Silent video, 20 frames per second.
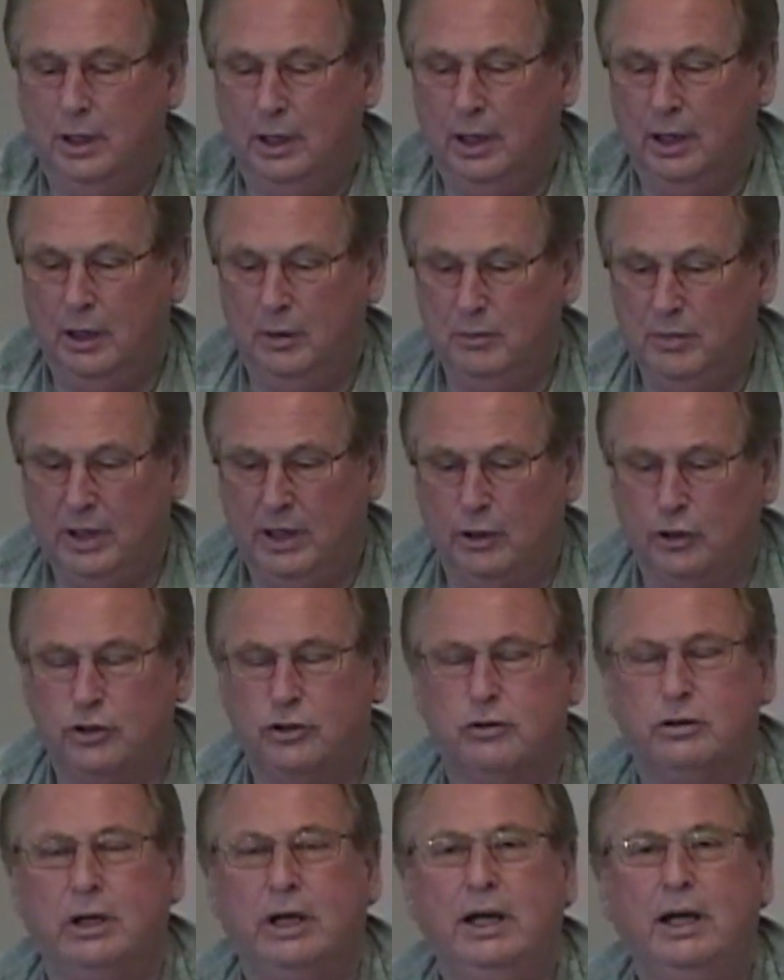uh,
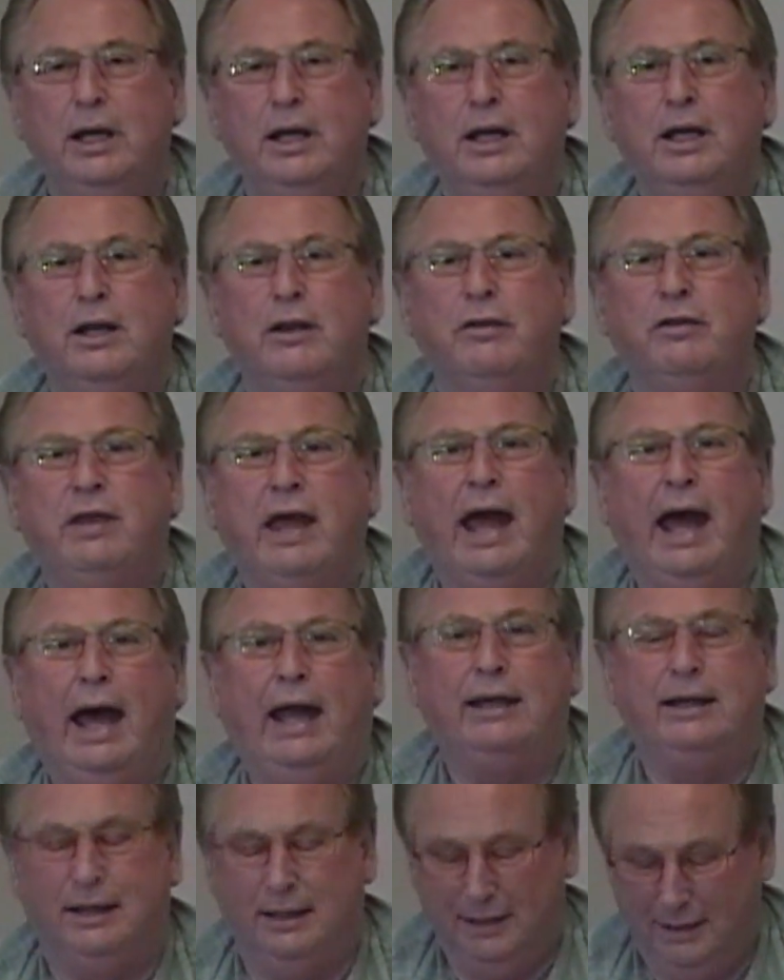ministry
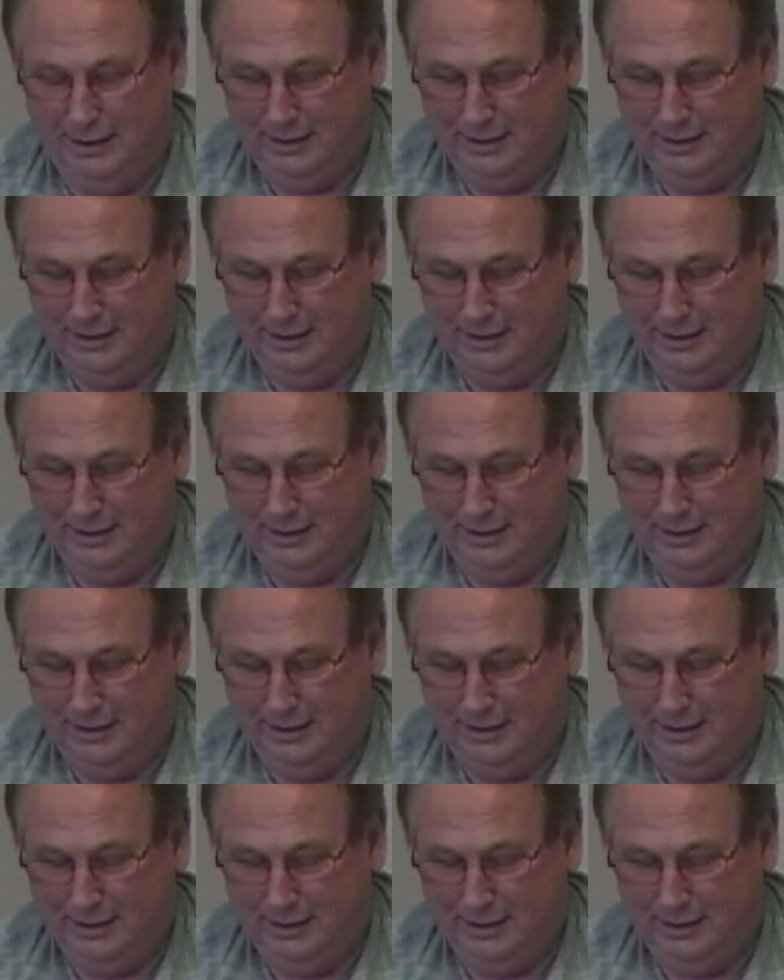that